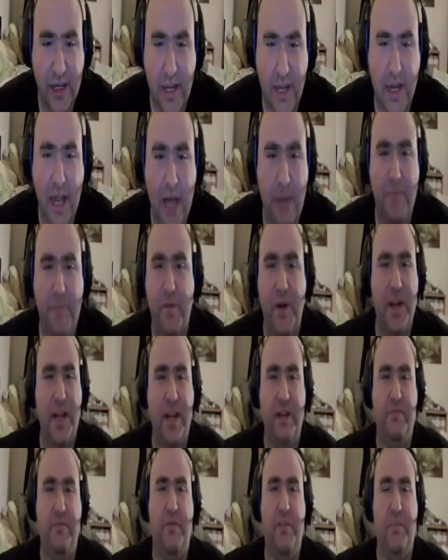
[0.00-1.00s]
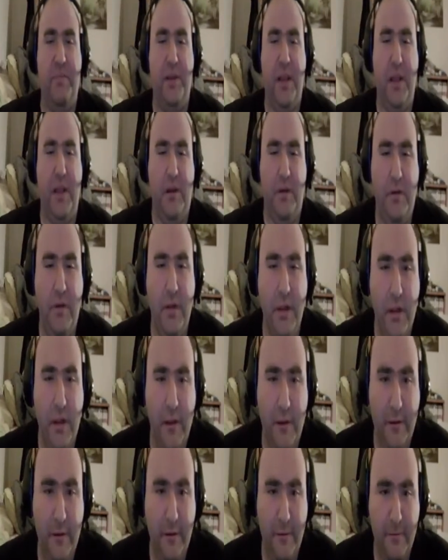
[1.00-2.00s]
I'm fucking flipping out.
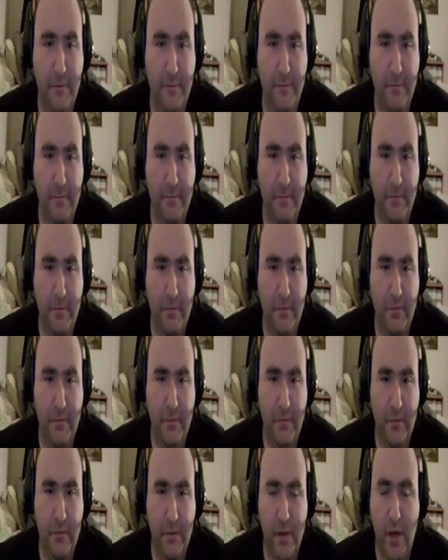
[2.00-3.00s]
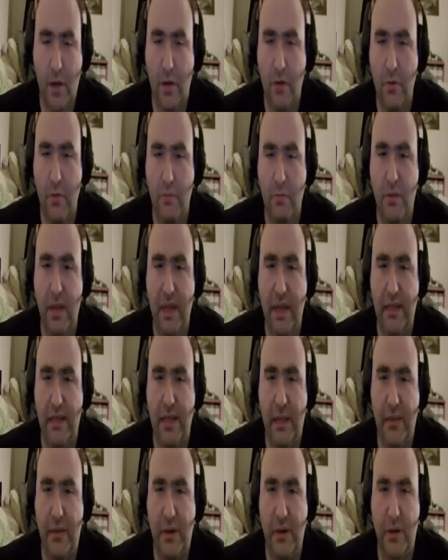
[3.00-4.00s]
No. Please tell me no
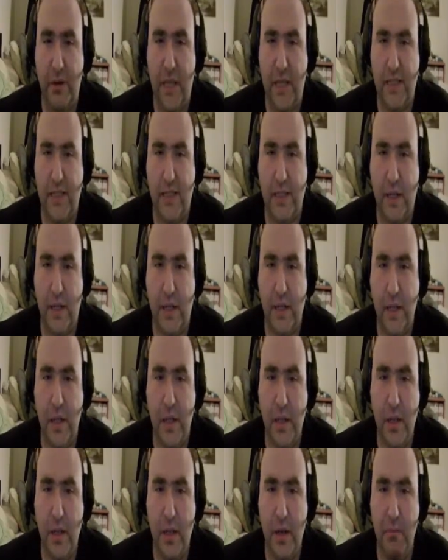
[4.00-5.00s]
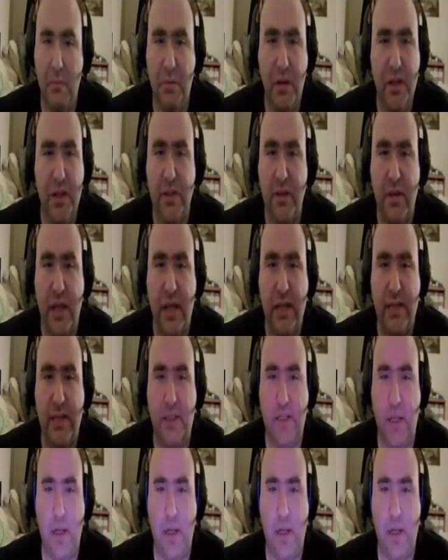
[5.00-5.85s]
Classic Sonic. Please no Classic Sonic.